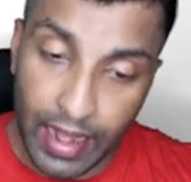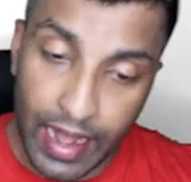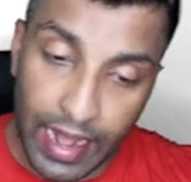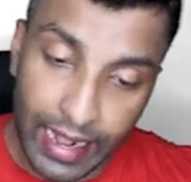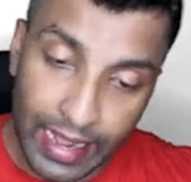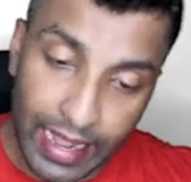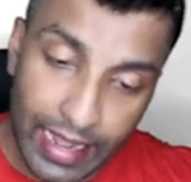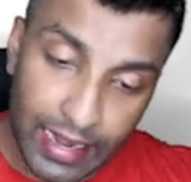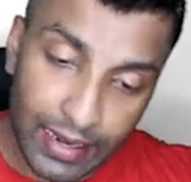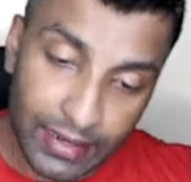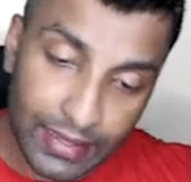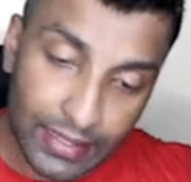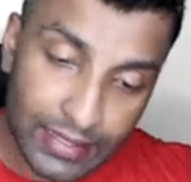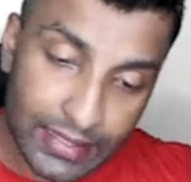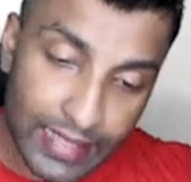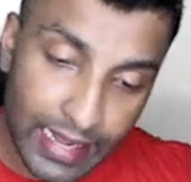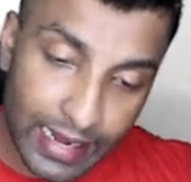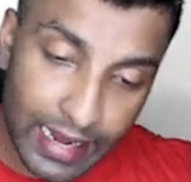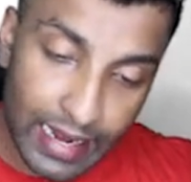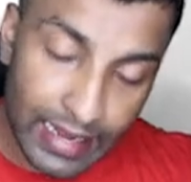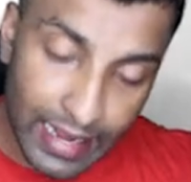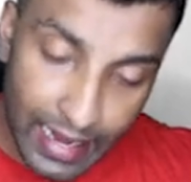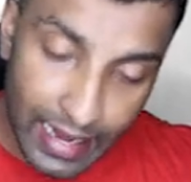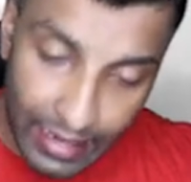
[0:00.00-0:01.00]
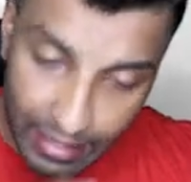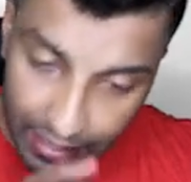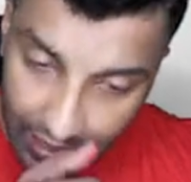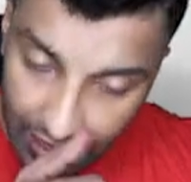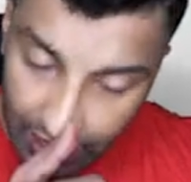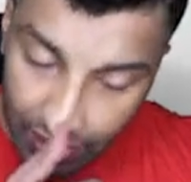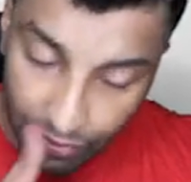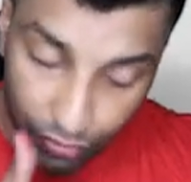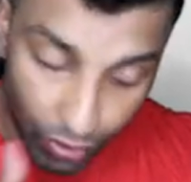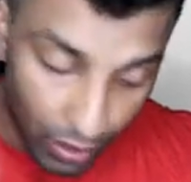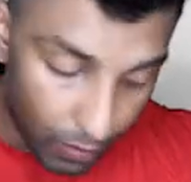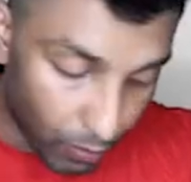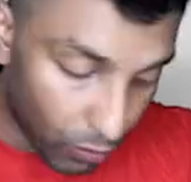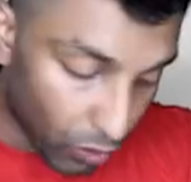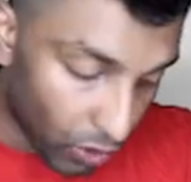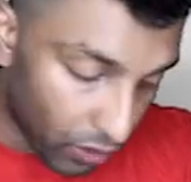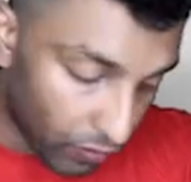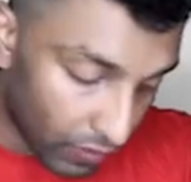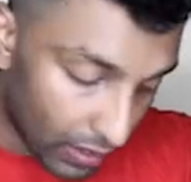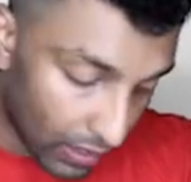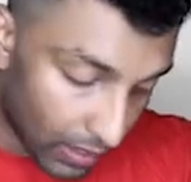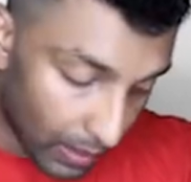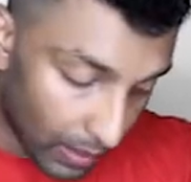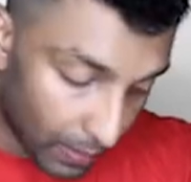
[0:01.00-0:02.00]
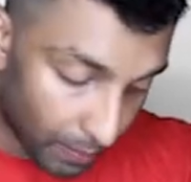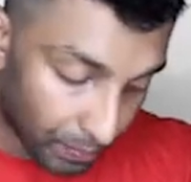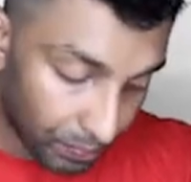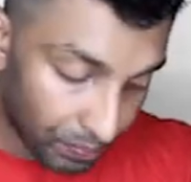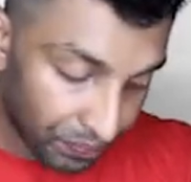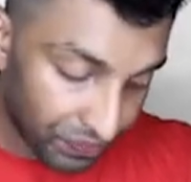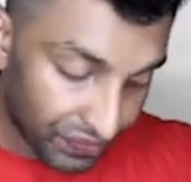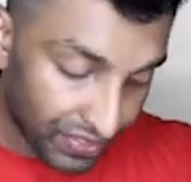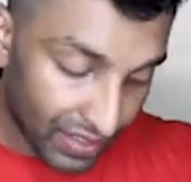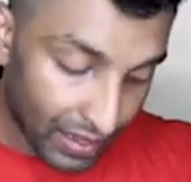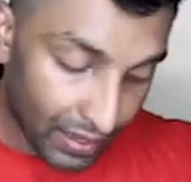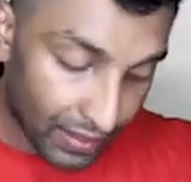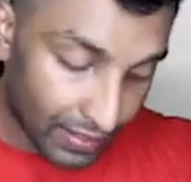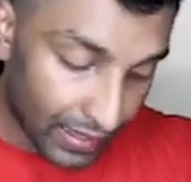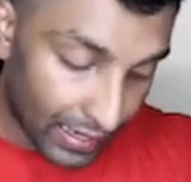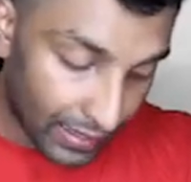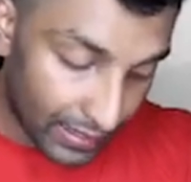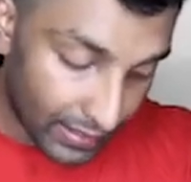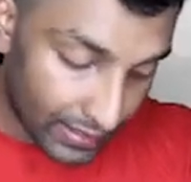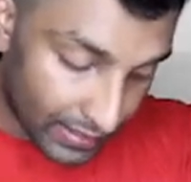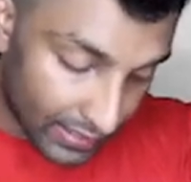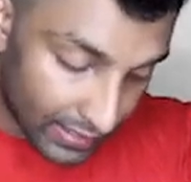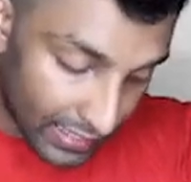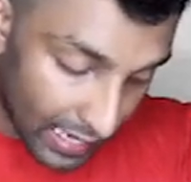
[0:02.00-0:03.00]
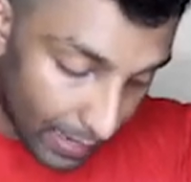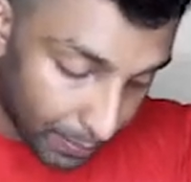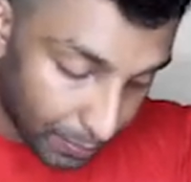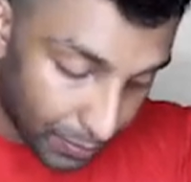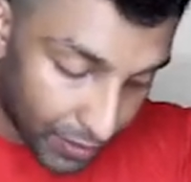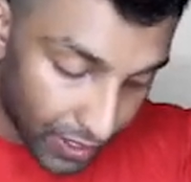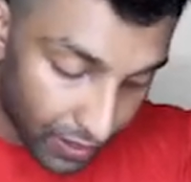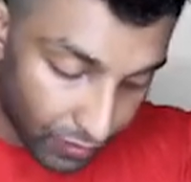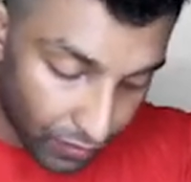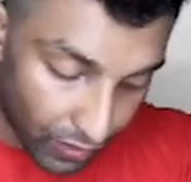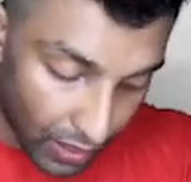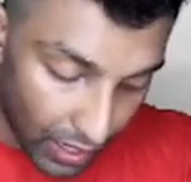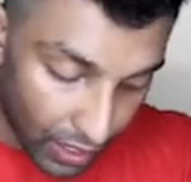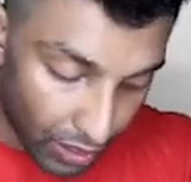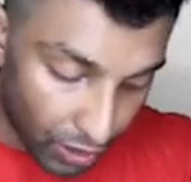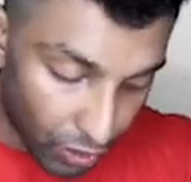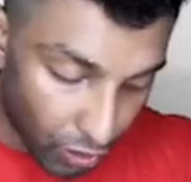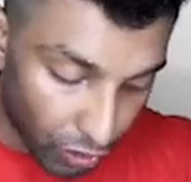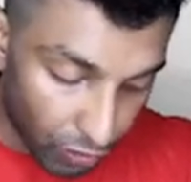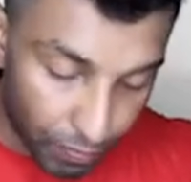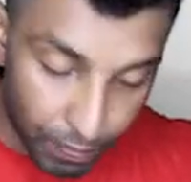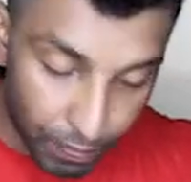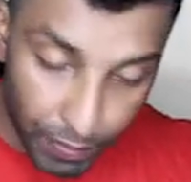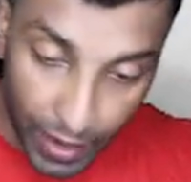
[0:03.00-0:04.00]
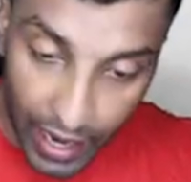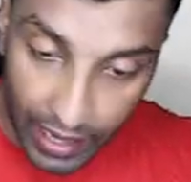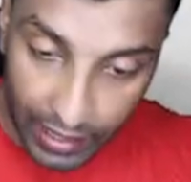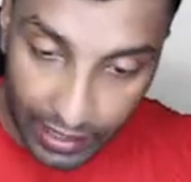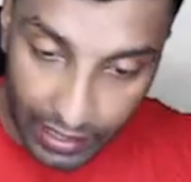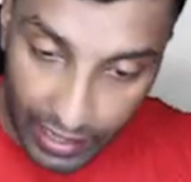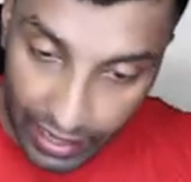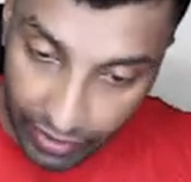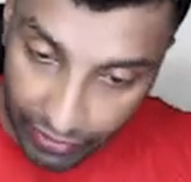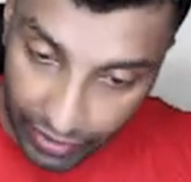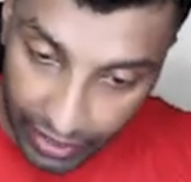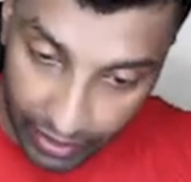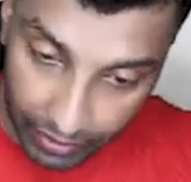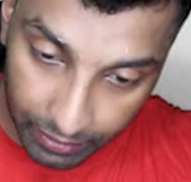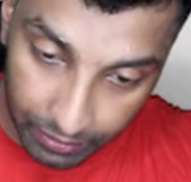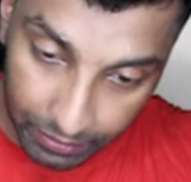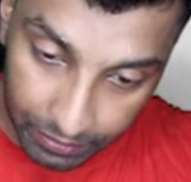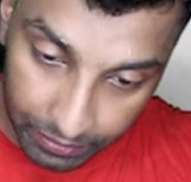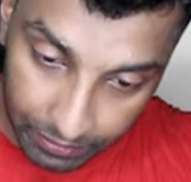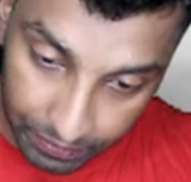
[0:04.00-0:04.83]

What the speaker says: Again, in the second category, one more will come, that is chapter 1 of part 11.